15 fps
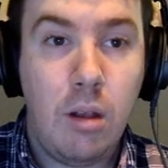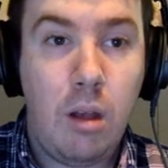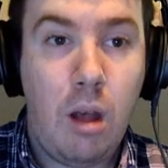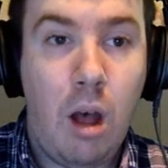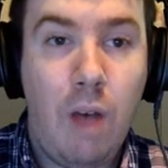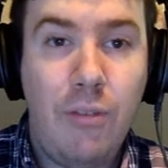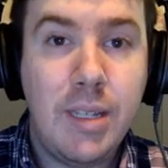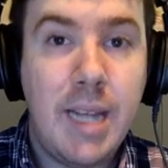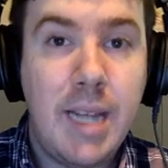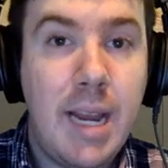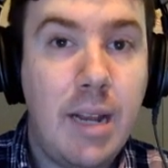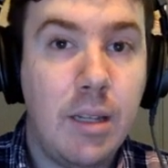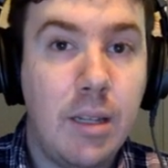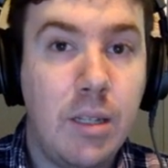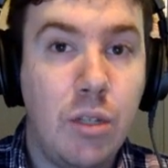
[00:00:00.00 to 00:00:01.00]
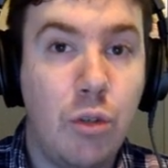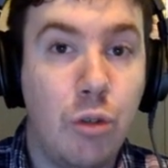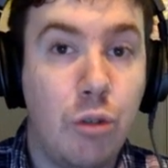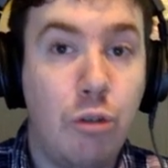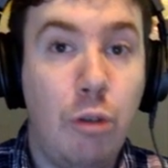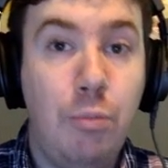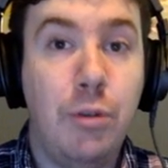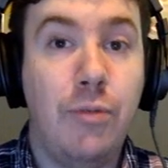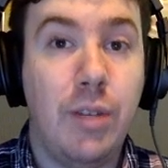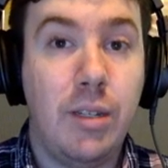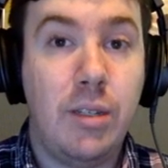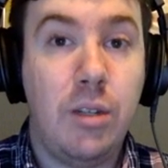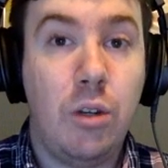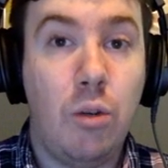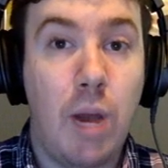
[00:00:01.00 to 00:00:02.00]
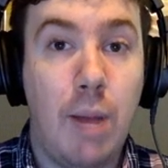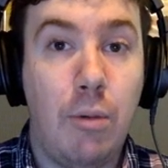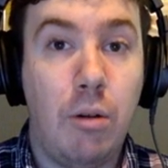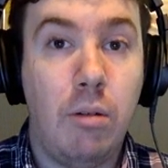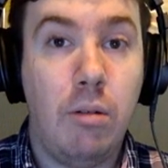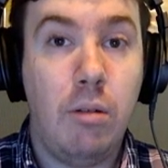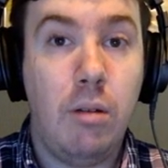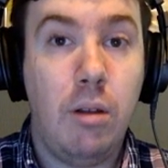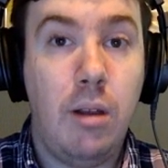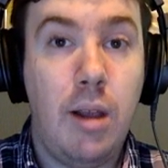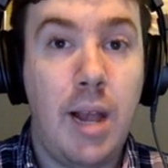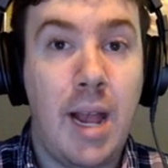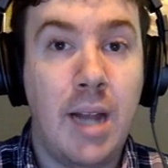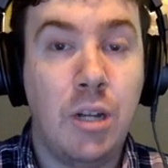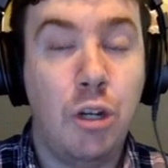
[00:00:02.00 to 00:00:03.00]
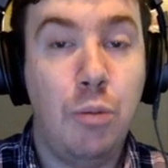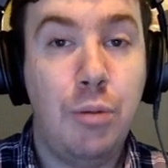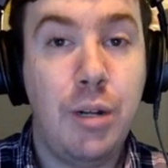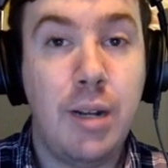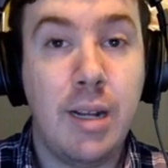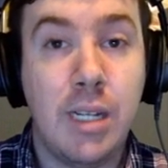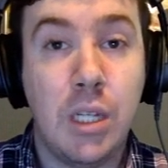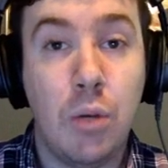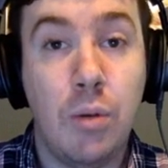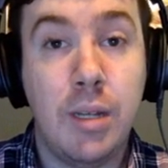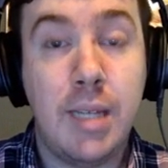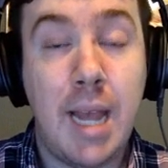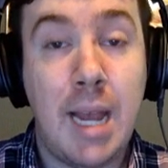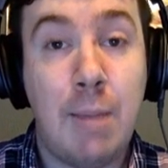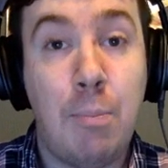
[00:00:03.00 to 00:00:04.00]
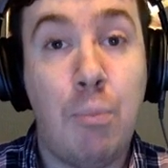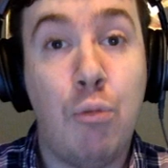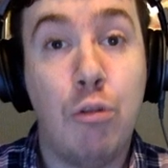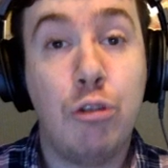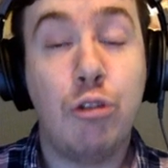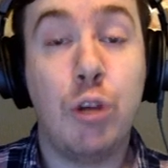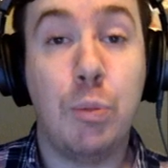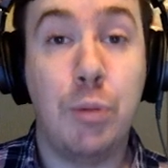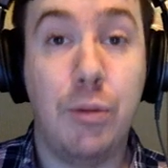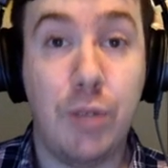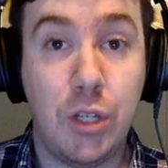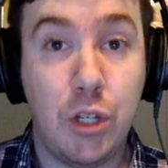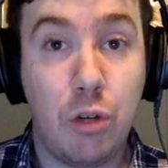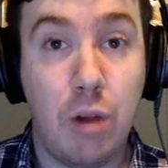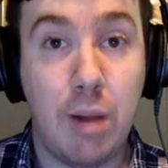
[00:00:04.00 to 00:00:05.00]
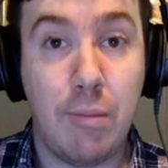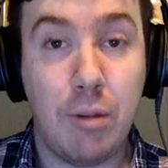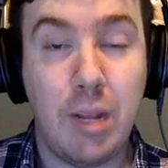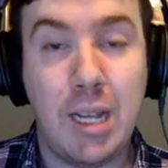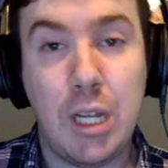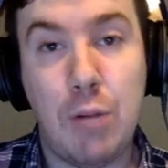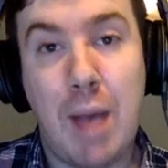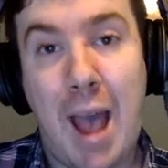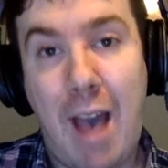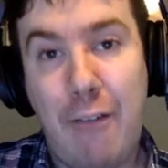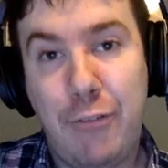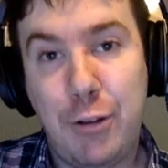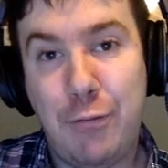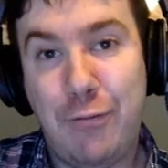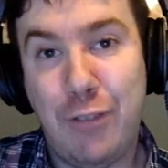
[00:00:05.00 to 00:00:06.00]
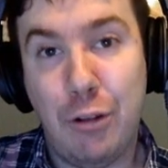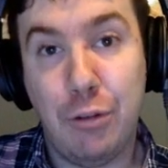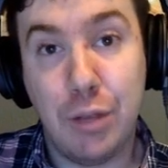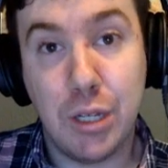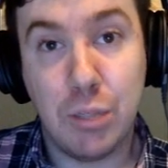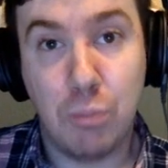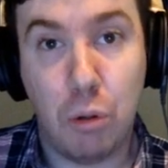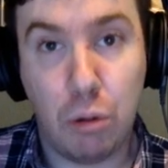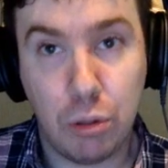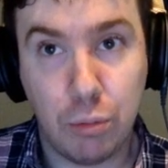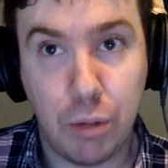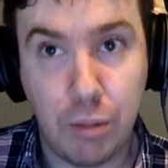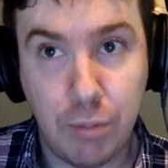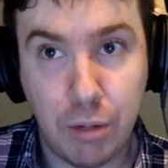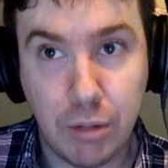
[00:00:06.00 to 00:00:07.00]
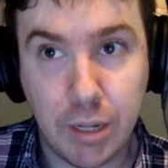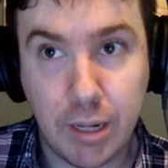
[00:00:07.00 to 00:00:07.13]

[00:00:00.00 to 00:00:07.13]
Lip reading: often take this descriptivist grammar and interpret it as though it's a prescriptivist grammar, like you have to fill this mold with music,